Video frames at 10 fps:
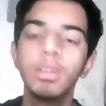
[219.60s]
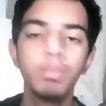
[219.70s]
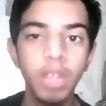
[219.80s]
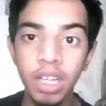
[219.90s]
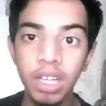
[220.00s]

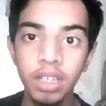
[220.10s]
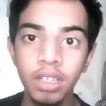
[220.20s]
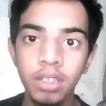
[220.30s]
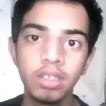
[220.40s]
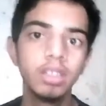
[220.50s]
but
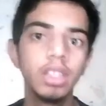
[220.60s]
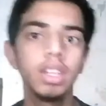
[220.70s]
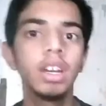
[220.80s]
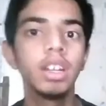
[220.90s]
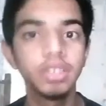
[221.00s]

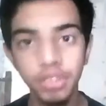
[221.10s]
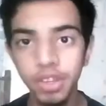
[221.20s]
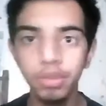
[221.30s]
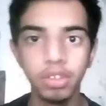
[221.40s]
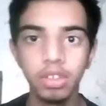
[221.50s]
they are
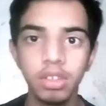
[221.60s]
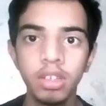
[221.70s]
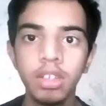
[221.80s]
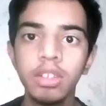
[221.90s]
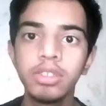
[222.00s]
safer.
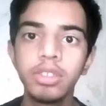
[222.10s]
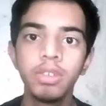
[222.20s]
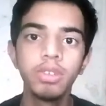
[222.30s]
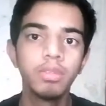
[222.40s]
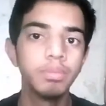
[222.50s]

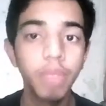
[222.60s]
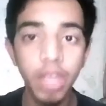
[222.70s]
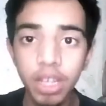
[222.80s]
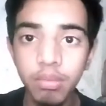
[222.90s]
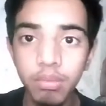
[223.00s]
So
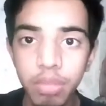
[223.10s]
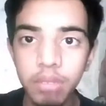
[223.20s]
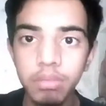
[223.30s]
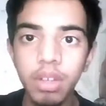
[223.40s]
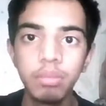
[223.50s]
many
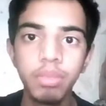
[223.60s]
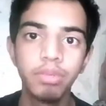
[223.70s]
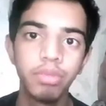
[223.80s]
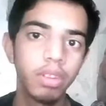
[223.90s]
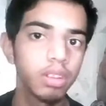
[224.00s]
people
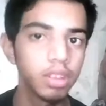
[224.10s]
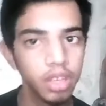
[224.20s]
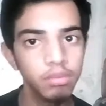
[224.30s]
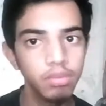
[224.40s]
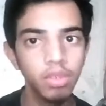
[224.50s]
prefer
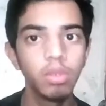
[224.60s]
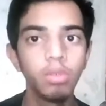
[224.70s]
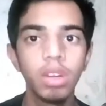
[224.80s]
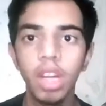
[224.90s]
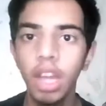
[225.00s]
them
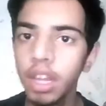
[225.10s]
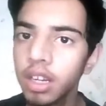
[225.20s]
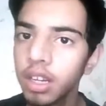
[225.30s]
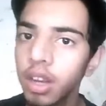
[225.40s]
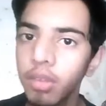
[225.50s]
over high
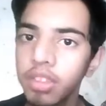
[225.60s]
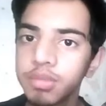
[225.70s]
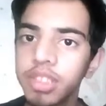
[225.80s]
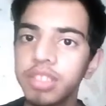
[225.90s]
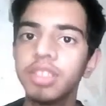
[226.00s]
return
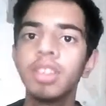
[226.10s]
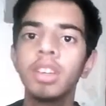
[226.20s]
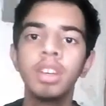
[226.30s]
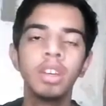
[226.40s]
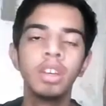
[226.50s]
investments.
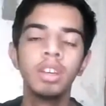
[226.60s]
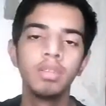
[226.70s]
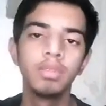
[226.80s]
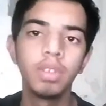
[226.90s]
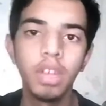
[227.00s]

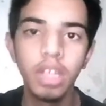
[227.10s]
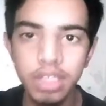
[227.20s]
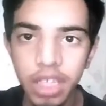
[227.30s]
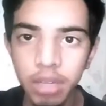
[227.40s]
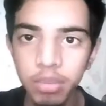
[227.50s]
For
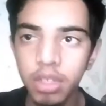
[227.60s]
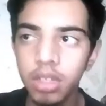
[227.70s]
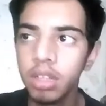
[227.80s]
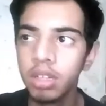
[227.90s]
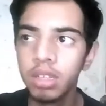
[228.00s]

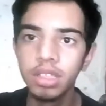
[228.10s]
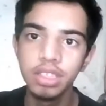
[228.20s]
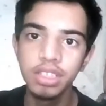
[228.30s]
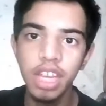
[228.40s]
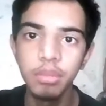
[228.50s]
example,
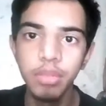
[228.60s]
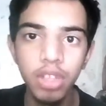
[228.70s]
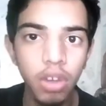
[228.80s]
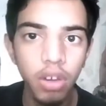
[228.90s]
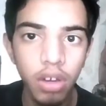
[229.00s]
this can be
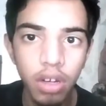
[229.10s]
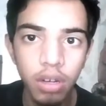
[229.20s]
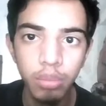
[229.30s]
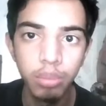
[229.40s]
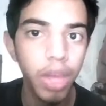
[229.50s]

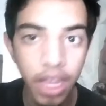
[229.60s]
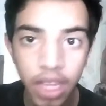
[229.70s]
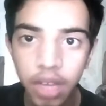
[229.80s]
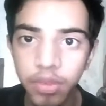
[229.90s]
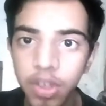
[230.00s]
your
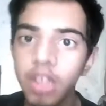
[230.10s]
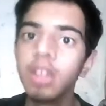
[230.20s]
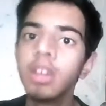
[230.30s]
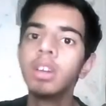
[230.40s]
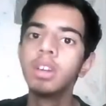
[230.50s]
bank FD.
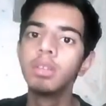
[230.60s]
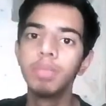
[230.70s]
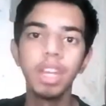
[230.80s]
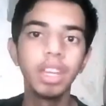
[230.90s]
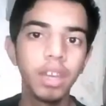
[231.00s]

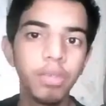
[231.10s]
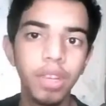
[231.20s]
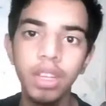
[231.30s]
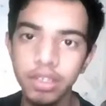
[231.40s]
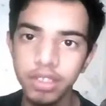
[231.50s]
Bank
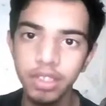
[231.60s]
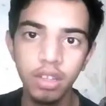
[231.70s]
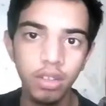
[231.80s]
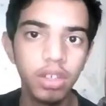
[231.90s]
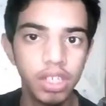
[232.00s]
FD is
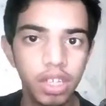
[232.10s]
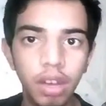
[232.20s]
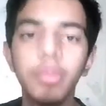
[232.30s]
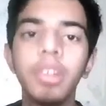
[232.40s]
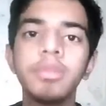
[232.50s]
a low return
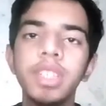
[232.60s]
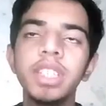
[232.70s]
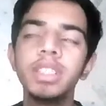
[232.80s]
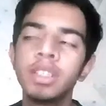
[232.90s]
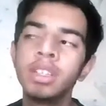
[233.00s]

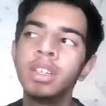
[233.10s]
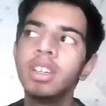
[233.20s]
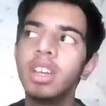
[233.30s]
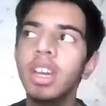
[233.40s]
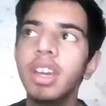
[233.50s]
investment,
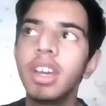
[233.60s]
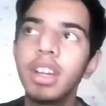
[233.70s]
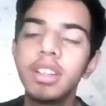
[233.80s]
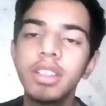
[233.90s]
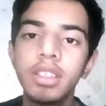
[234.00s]

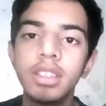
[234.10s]
and